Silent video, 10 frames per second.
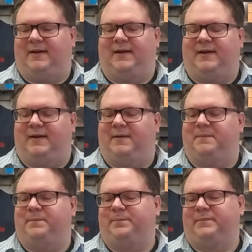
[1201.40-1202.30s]

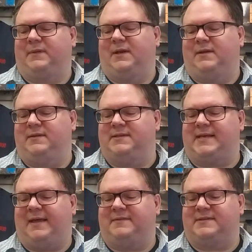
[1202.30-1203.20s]
Um, this
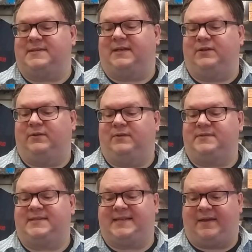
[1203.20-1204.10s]
had the single
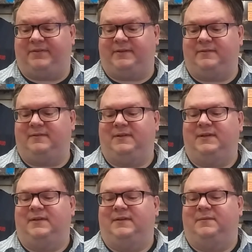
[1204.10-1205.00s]
Seven,
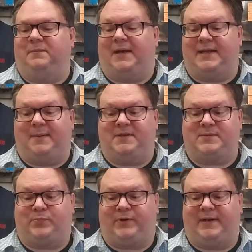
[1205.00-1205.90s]
My Name is
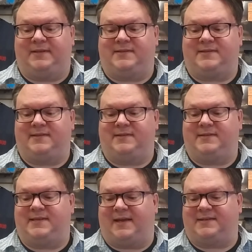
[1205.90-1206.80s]
Prince,
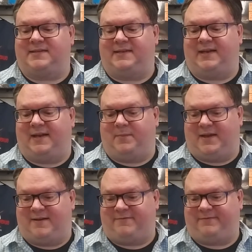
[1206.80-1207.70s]
Sexy
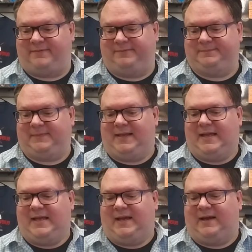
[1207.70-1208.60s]
MF.
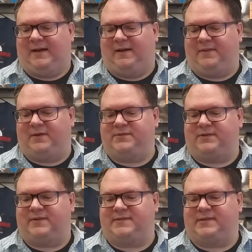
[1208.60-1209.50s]
Uh, those are
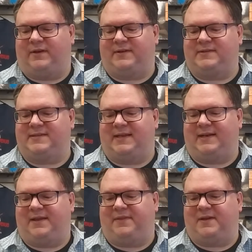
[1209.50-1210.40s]
the songs that
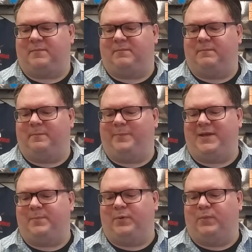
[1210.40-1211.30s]
I think
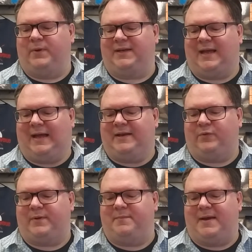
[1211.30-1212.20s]
people would kind of
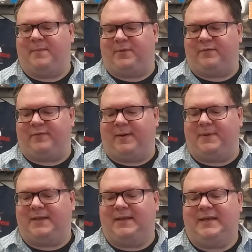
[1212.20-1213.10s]
remember from
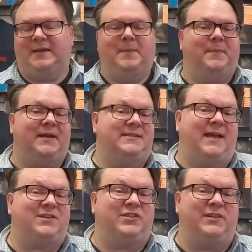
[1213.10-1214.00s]
it. But it's
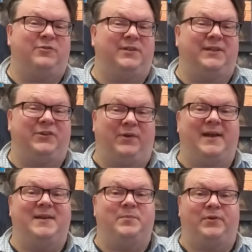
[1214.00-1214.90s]
actually a really
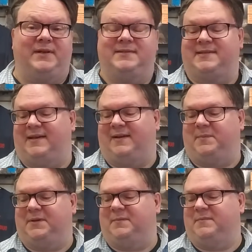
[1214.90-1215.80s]
great Prince
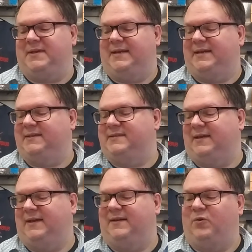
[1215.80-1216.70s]
album, and
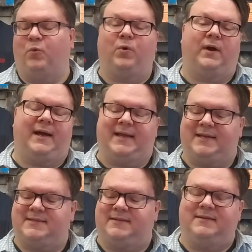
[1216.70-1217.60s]
uh, or I
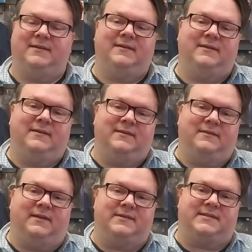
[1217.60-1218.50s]
guess
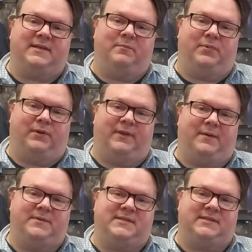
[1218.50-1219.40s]
the symbol that
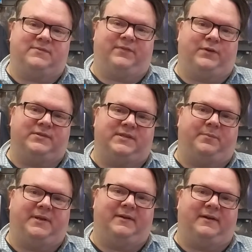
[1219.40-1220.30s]
was its first
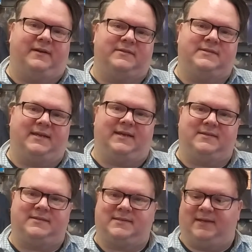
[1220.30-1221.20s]
appearance
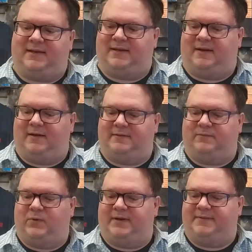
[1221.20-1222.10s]
as uh, on
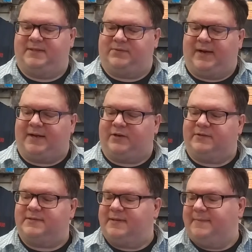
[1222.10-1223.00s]
one of his records.